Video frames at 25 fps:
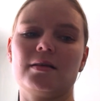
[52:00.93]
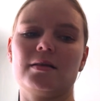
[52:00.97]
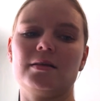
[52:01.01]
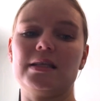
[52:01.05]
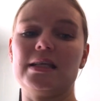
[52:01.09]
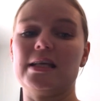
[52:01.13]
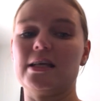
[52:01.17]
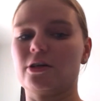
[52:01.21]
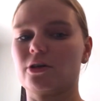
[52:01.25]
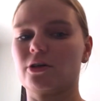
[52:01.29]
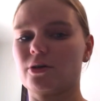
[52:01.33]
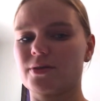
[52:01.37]

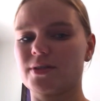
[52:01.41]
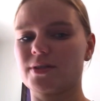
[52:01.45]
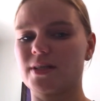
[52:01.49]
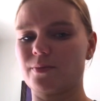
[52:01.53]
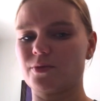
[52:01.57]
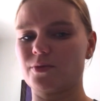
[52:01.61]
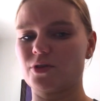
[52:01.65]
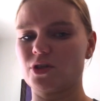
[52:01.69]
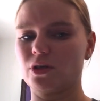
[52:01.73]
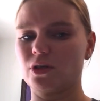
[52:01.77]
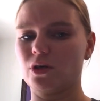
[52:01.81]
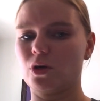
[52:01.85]
the
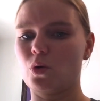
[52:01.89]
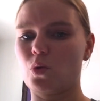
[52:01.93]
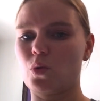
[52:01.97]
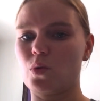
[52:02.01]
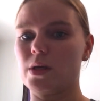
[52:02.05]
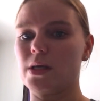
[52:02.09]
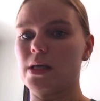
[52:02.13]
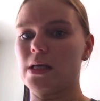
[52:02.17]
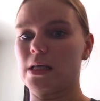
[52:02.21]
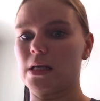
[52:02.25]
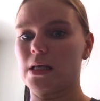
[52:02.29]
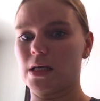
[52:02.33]
interoception
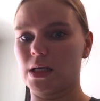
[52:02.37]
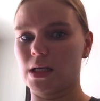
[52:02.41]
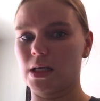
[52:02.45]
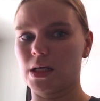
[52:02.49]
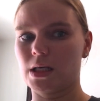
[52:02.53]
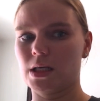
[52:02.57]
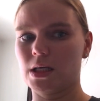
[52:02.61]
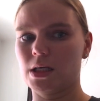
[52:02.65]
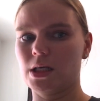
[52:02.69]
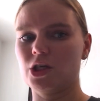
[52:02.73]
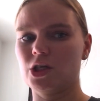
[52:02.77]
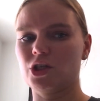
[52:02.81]
queen.
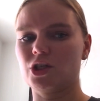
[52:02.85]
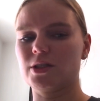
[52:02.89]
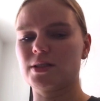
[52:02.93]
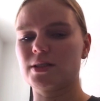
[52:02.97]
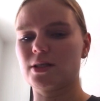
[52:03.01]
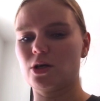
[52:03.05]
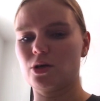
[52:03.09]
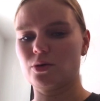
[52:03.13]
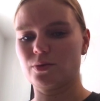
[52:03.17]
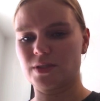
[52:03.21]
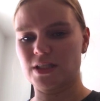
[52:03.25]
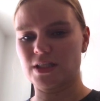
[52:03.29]
She's an
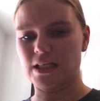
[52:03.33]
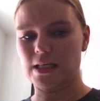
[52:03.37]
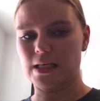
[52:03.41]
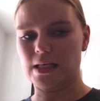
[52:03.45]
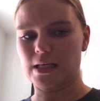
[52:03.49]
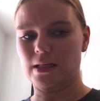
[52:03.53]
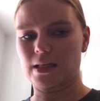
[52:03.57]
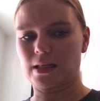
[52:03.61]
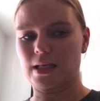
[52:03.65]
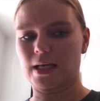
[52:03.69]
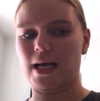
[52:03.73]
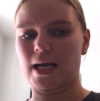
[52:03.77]

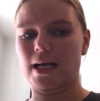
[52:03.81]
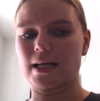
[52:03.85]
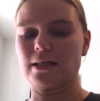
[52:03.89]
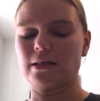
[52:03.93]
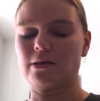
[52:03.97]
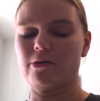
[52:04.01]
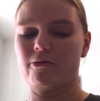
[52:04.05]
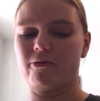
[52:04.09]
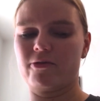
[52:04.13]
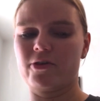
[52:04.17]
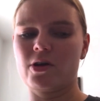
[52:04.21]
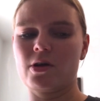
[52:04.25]
OT that kind
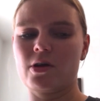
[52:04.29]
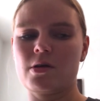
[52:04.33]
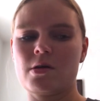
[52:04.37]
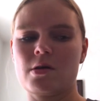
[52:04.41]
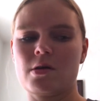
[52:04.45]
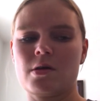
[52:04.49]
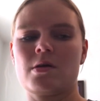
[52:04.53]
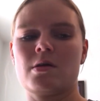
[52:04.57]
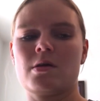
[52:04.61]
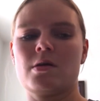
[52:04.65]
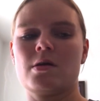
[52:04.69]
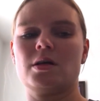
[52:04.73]
of
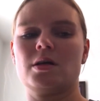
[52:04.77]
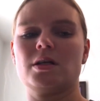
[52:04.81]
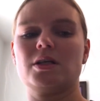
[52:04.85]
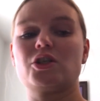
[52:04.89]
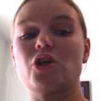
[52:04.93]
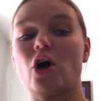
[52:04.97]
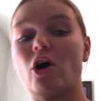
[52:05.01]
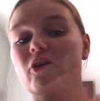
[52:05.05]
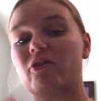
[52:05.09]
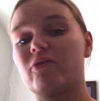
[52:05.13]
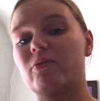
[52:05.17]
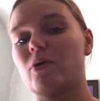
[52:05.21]

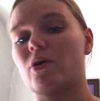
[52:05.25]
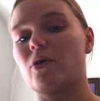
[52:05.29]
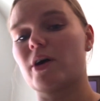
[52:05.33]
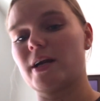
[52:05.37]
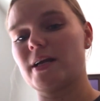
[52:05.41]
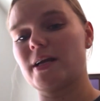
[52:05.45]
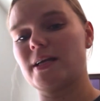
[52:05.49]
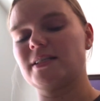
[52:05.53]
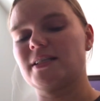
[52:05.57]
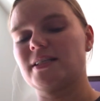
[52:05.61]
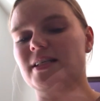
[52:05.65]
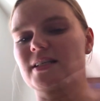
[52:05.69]
dove more
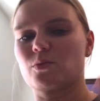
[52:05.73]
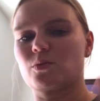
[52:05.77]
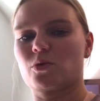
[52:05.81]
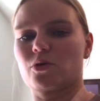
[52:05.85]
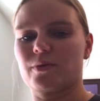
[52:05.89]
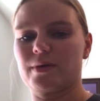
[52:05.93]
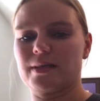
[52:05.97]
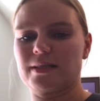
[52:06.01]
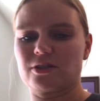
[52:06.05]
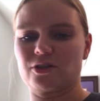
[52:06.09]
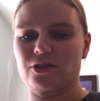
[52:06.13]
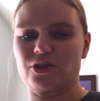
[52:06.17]
in, does more
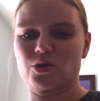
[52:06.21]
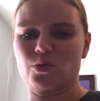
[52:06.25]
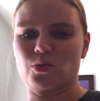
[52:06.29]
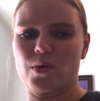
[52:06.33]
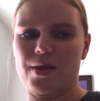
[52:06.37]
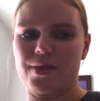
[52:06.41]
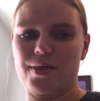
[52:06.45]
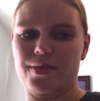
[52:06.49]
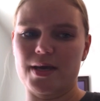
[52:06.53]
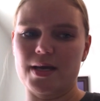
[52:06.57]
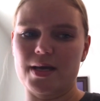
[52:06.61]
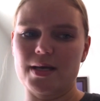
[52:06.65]
research
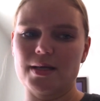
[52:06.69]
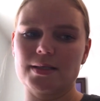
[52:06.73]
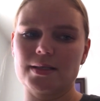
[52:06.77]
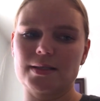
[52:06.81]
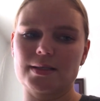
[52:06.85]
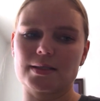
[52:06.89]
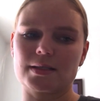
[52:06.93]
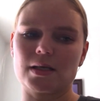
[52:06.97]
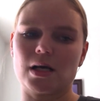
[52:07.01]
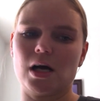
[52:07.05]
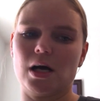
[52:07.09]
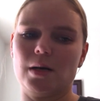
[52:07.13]
with
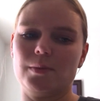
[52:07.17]
this.